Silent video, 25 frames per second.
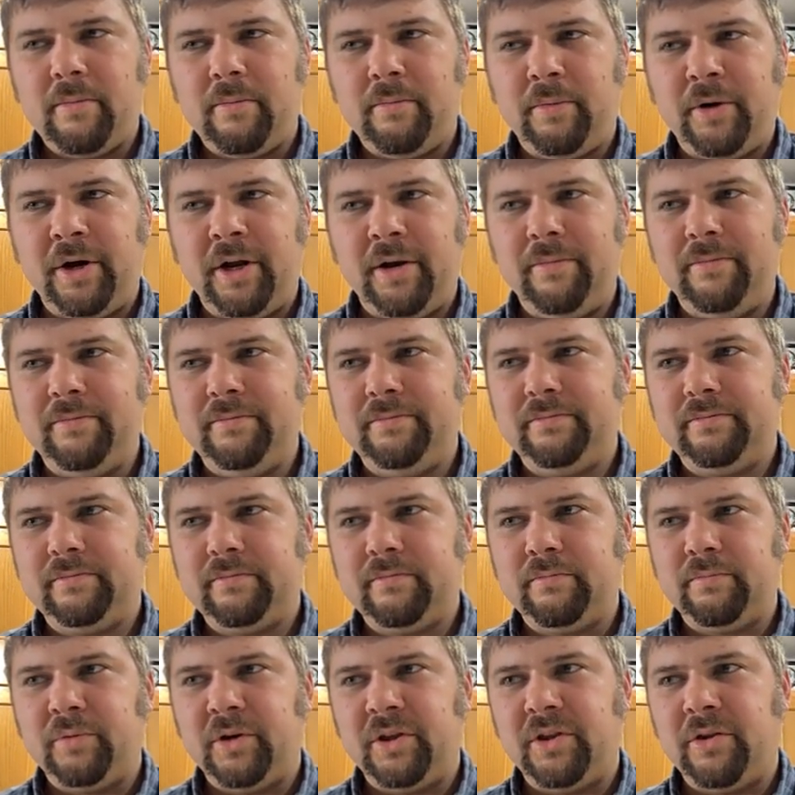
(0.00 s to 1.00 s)
But
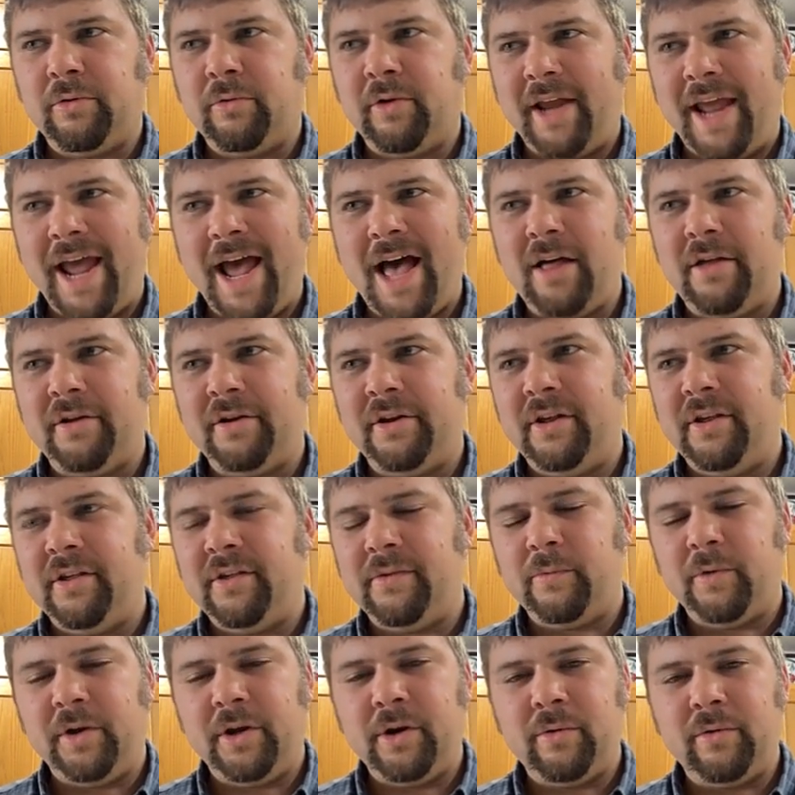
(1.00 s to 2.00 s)
but the reality
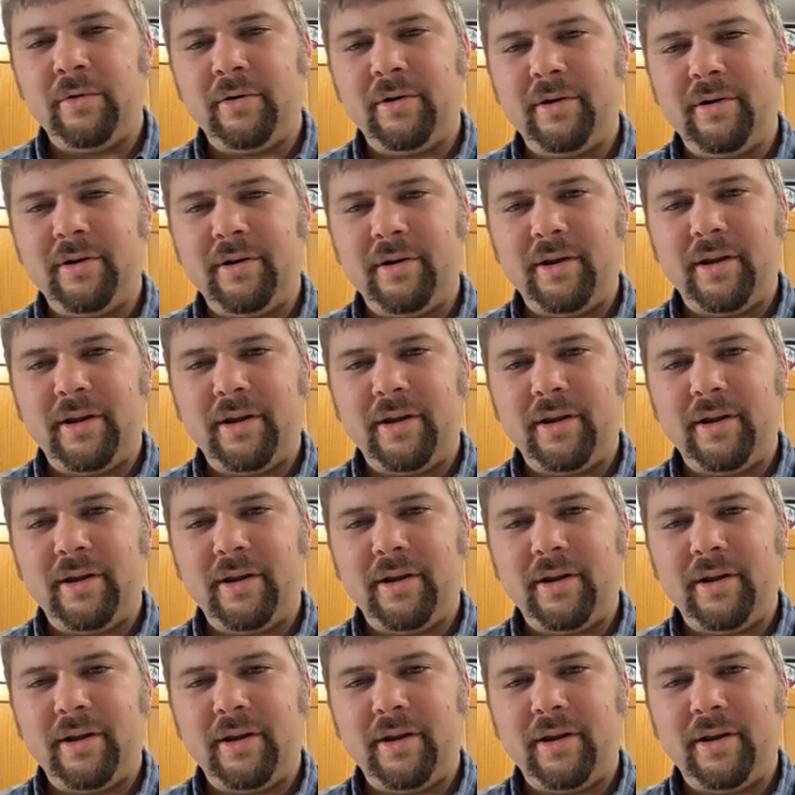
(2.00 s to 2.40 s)
is we don't